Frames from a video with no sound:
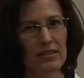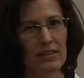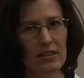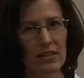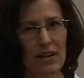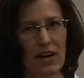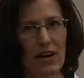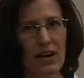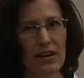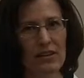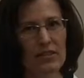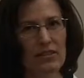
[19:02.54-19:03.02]
the
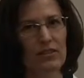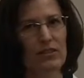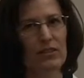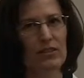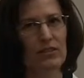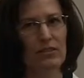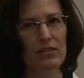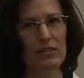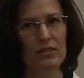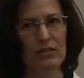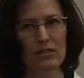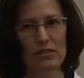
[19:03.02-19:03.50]
law
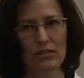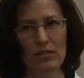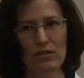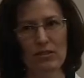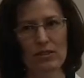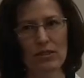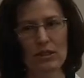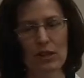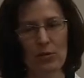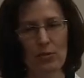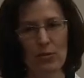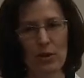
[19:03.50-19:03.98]
to
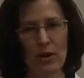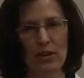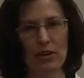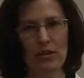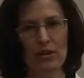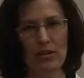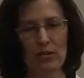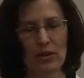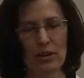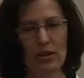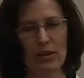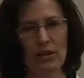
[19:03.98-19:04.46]
separate a
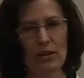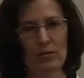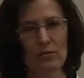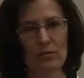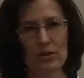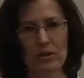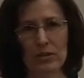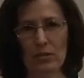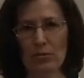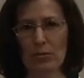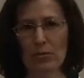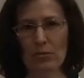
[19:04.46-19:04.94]
curriculum
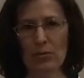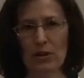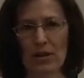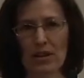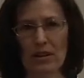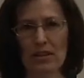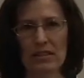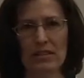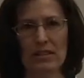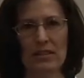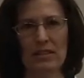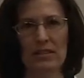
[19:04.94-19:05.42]
simply
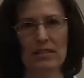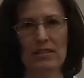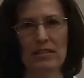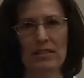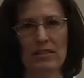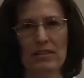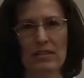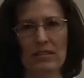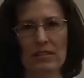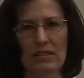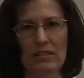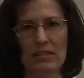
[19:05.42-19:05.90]
because it
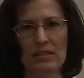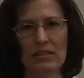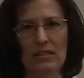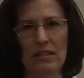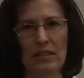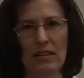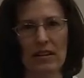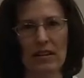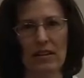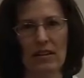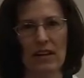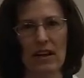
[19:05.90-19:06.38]

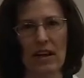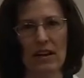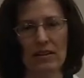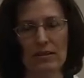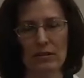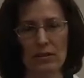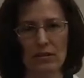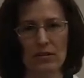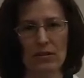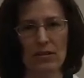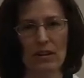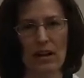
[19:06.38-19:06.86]
has
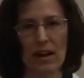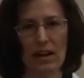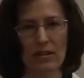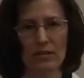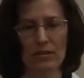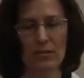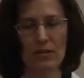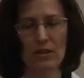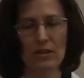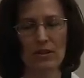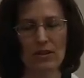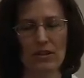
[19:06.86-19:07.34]

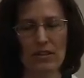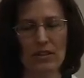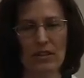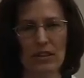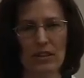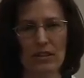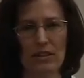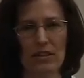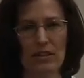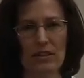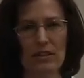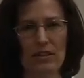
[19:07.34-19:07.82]
religion
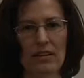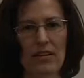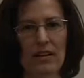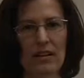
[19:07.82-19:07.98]
in it.